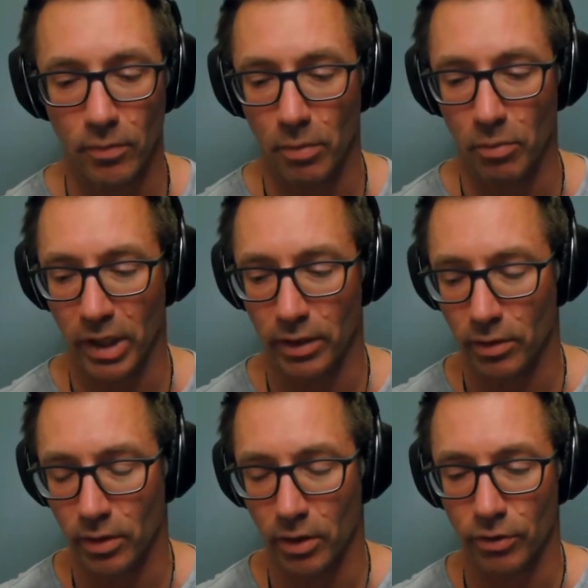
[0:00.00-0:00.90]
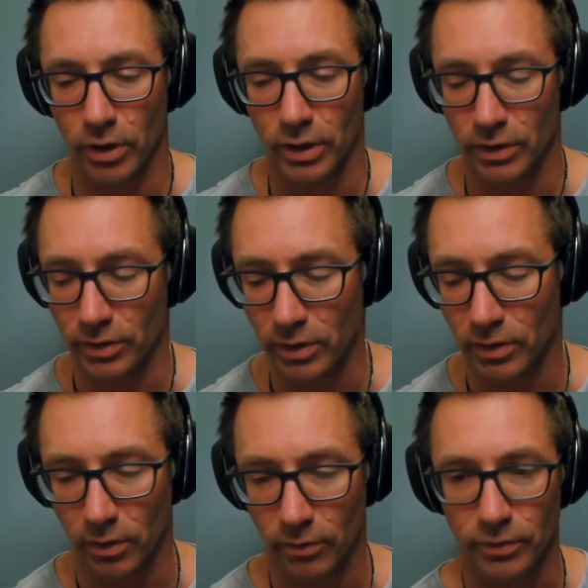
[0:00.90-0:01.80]
But during the
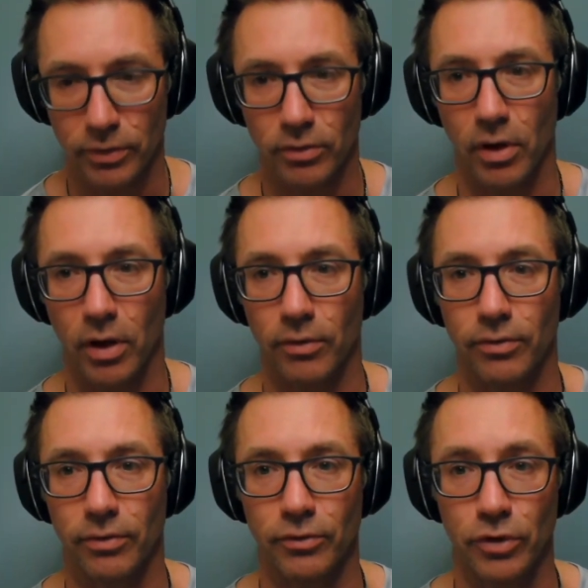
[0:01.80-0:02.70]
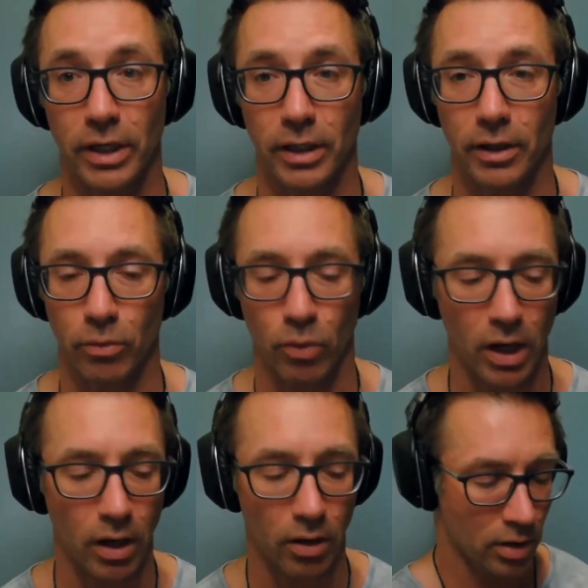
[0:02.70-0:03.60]
season of trying to get her
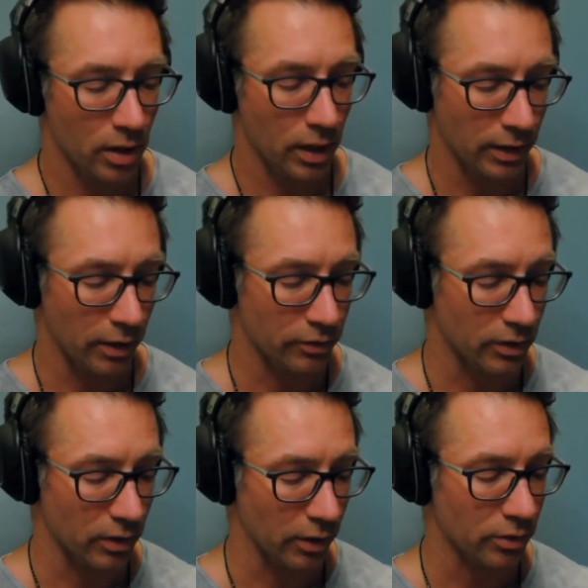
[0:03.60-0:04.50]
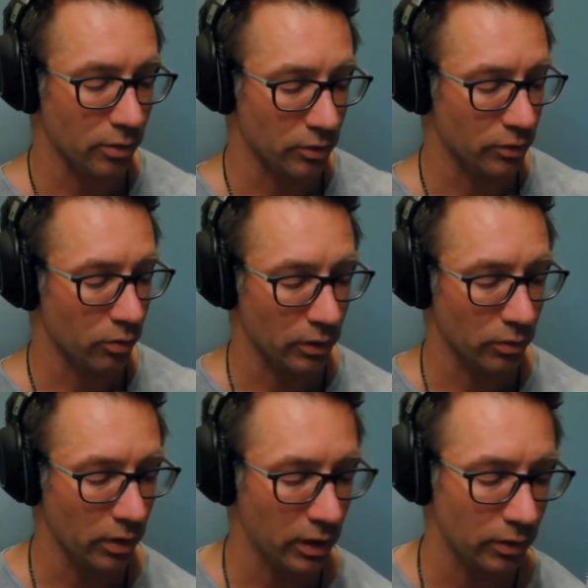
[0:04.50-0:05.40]
well, and that was in October
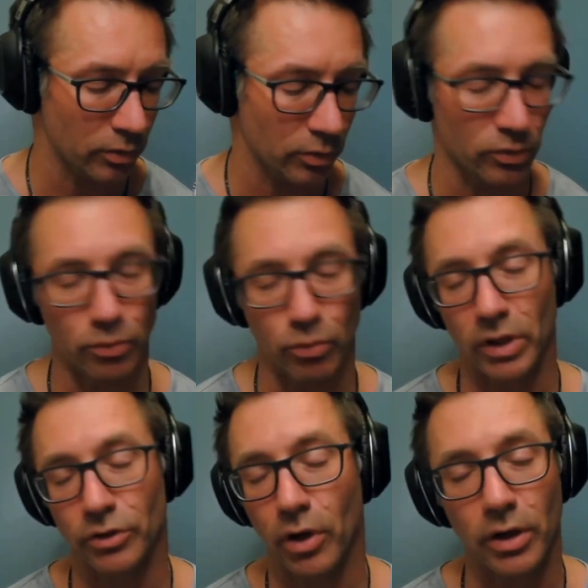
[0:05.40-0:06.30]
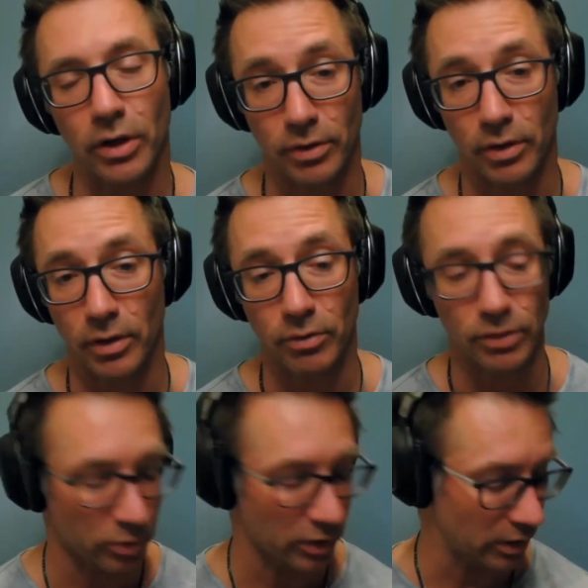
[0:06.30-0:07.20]
2020 when it started, it was
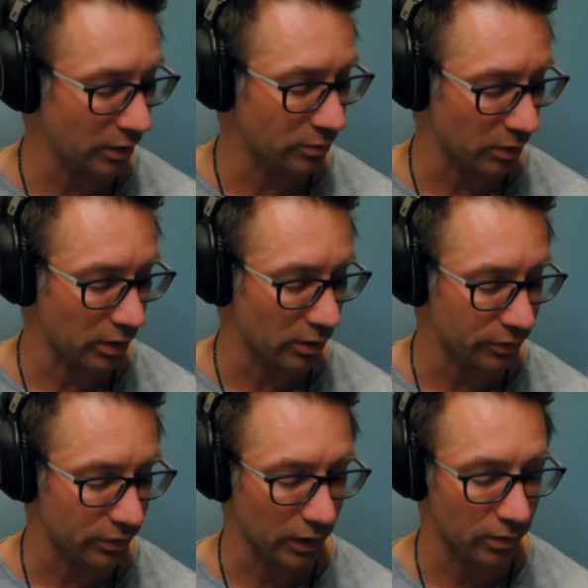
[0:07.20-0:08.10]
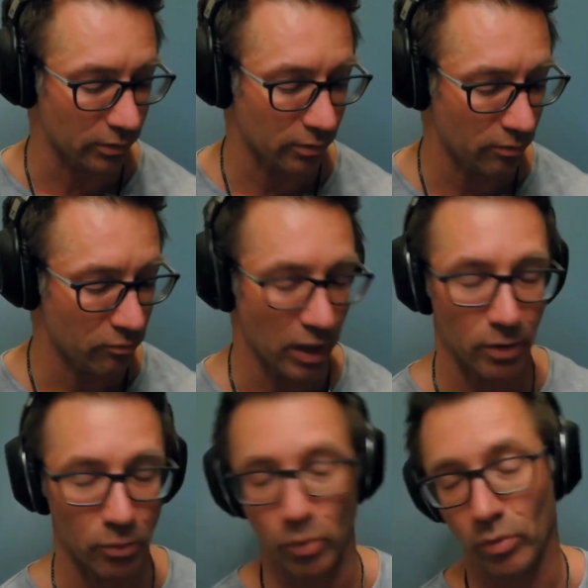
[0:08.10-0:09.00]
pretty desperate. I was like,
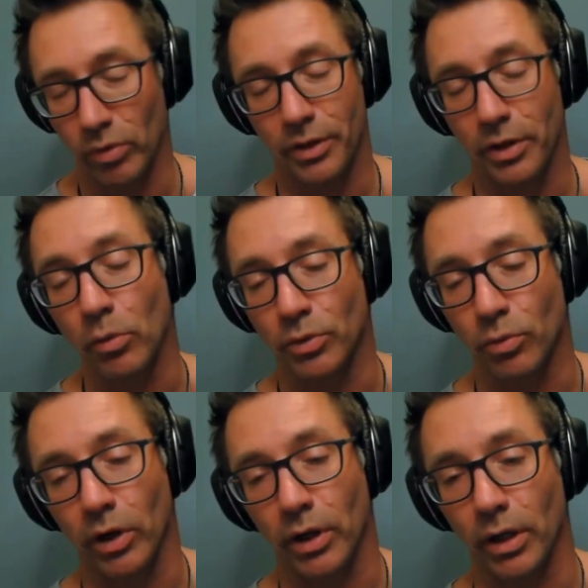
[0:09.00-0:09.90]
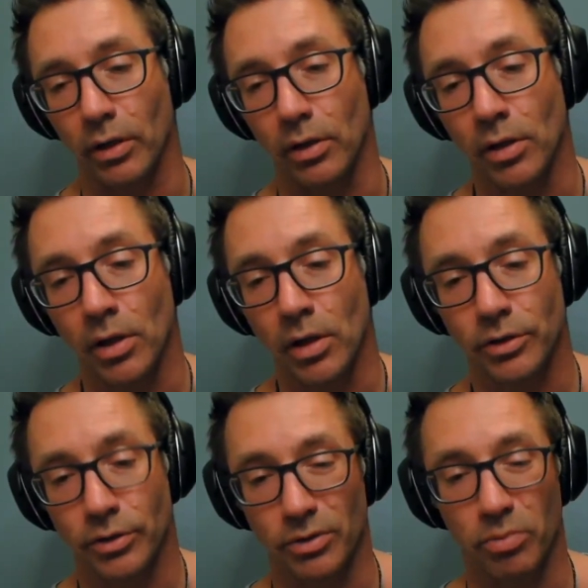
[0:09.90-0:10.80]
nothing was working.
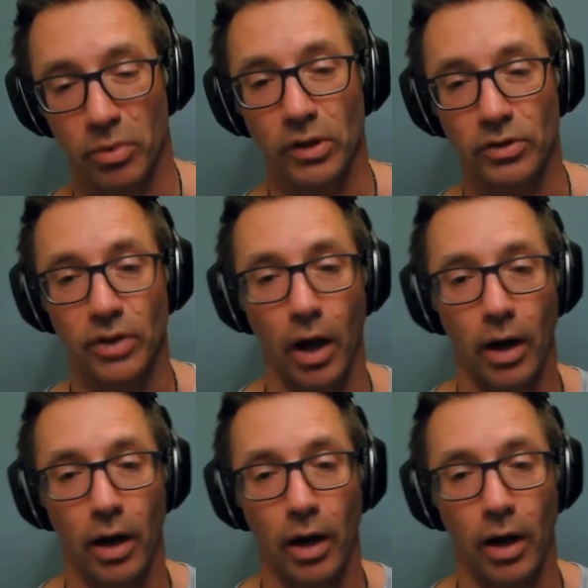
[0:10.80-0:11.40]
She was pretty stuck.